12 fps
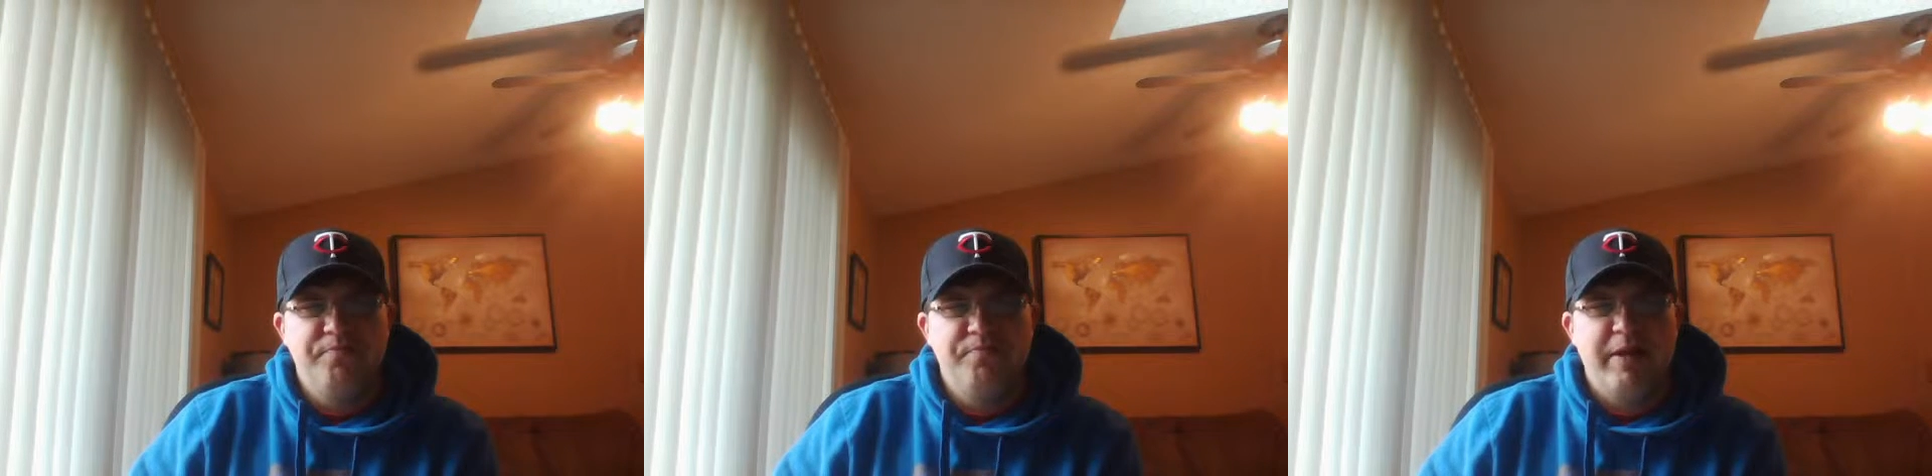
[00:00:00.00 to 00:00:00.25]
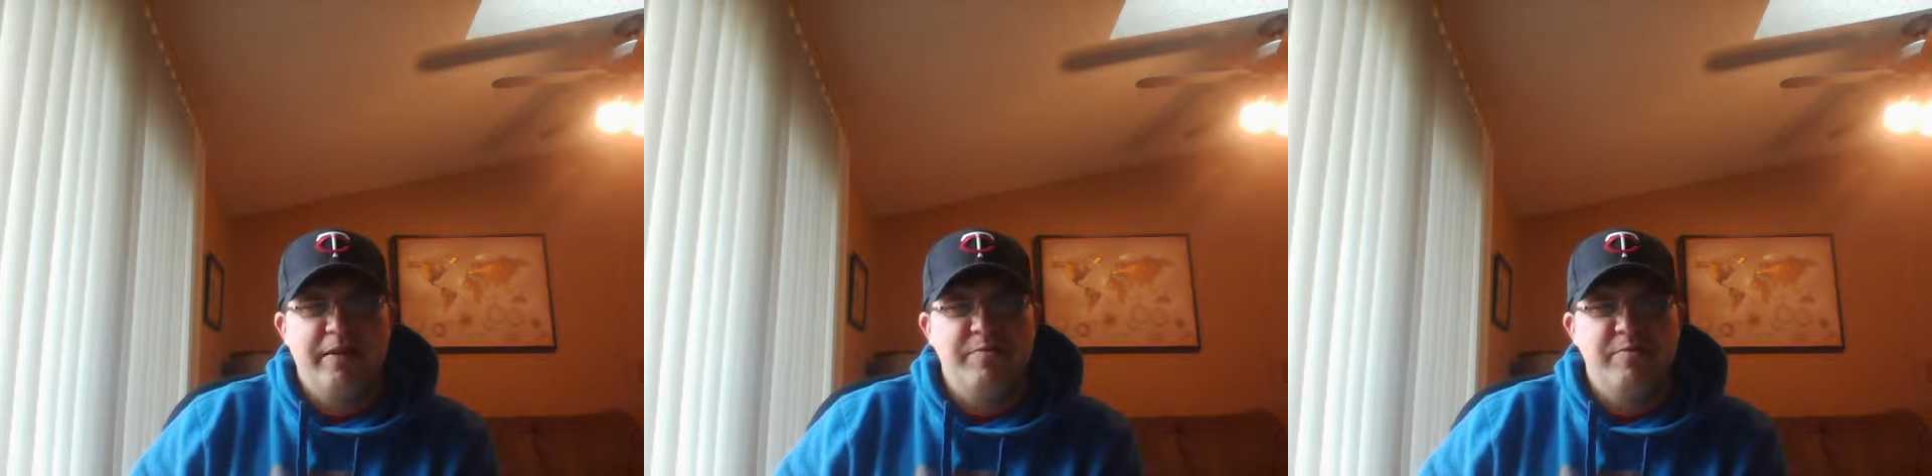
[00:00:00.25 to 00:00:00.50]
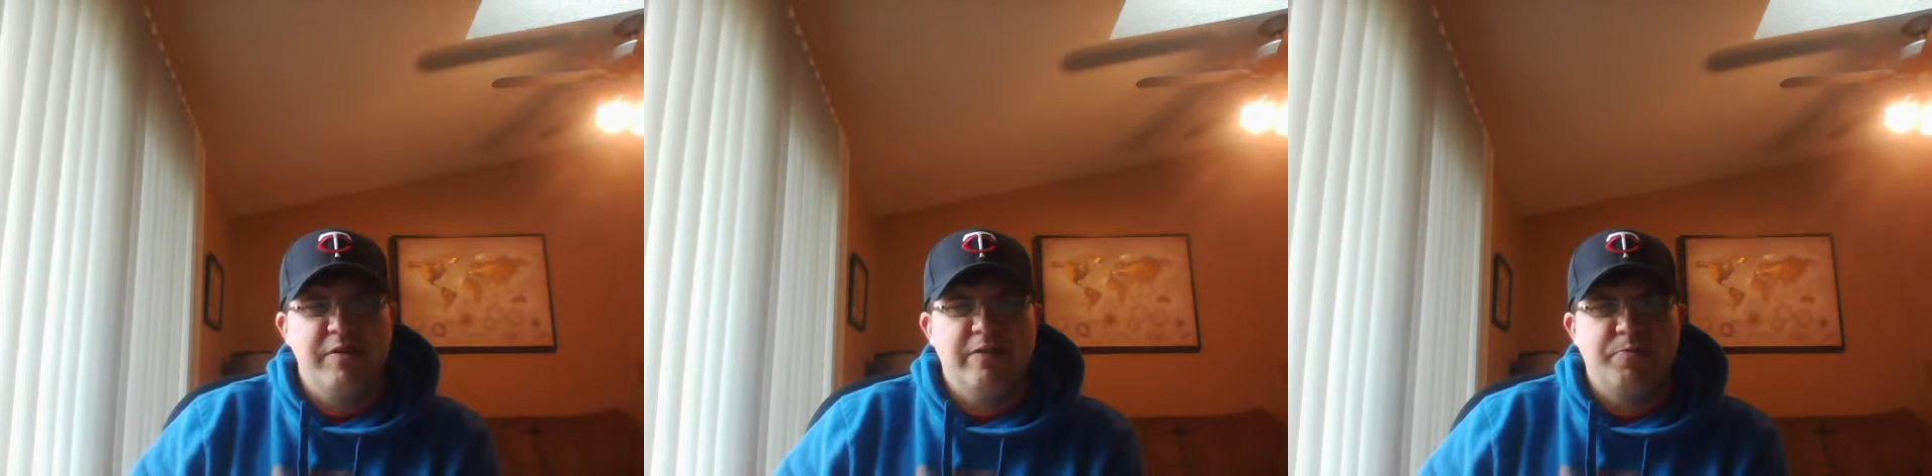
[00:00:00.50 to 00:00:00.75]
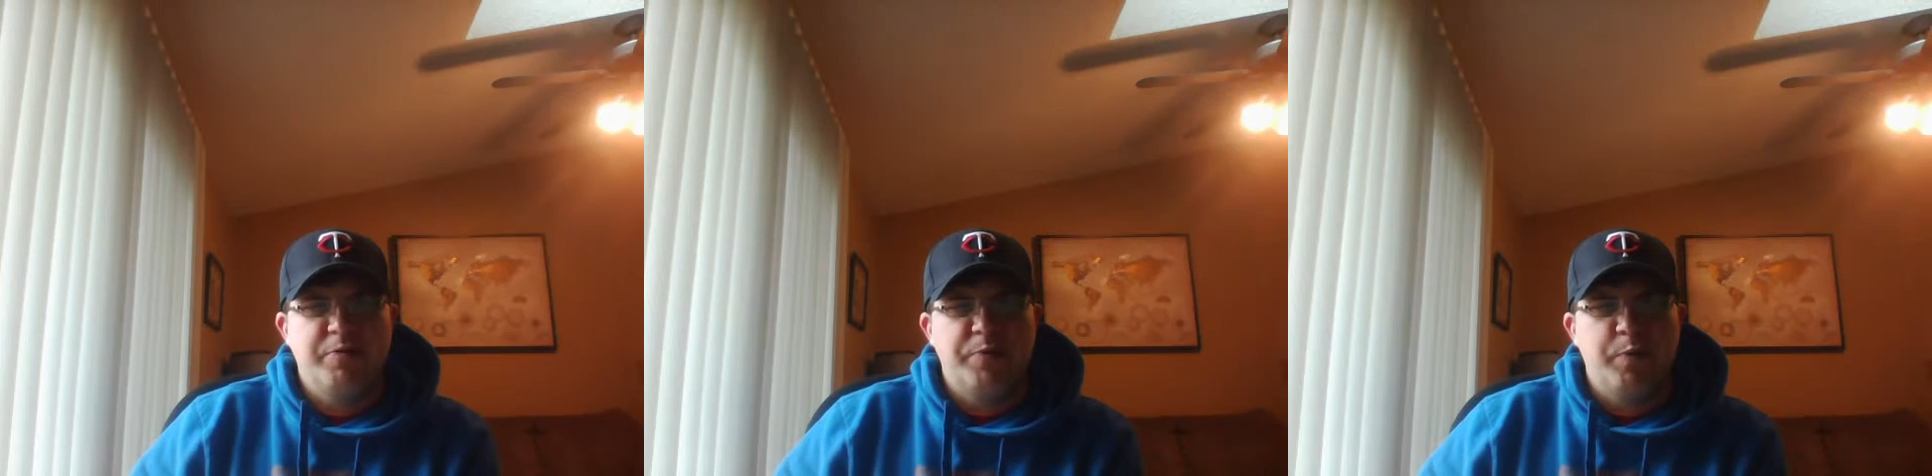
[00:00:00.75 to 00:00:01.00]
make
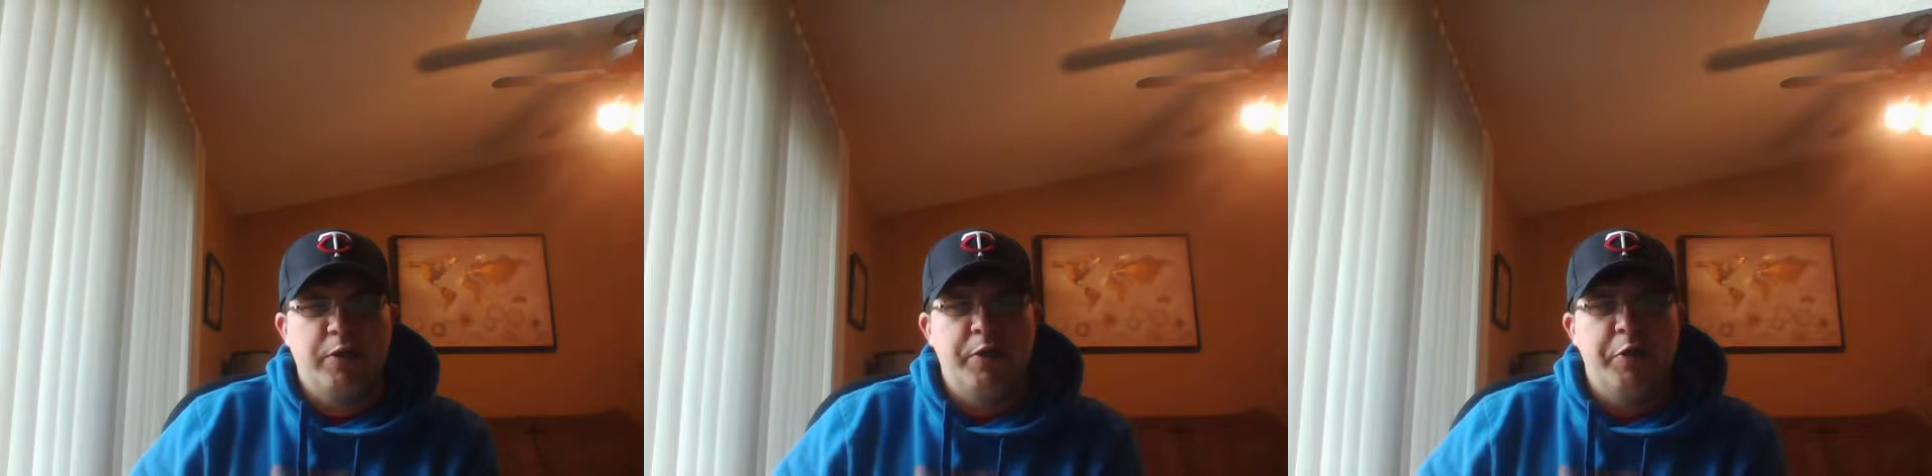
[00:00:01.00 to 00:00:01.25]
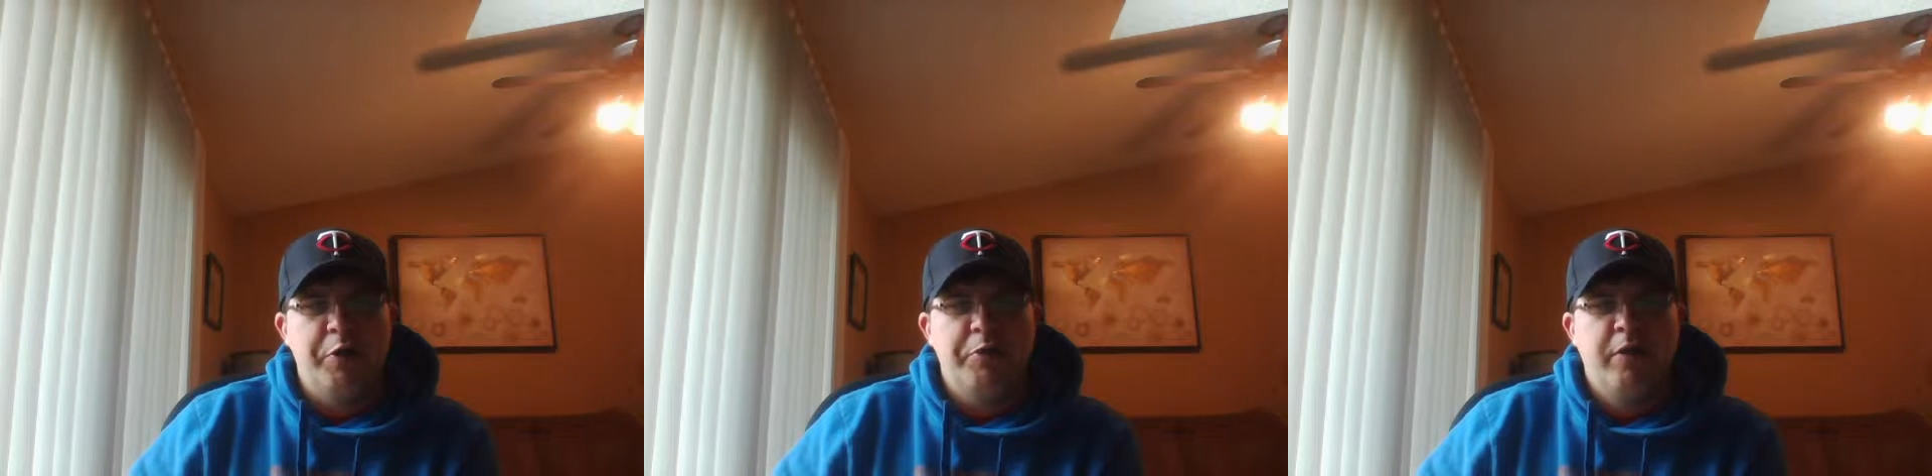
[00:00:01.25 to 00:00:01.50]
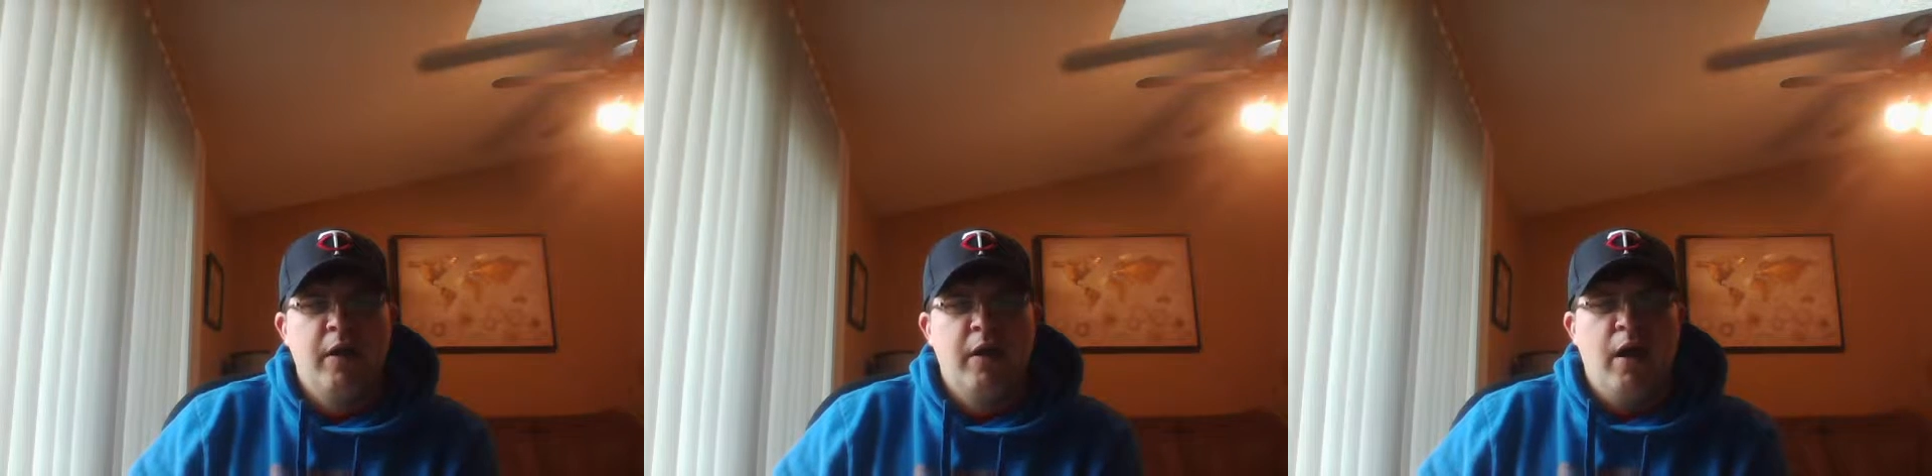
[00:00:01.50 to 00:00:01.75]
themselves pretty well known.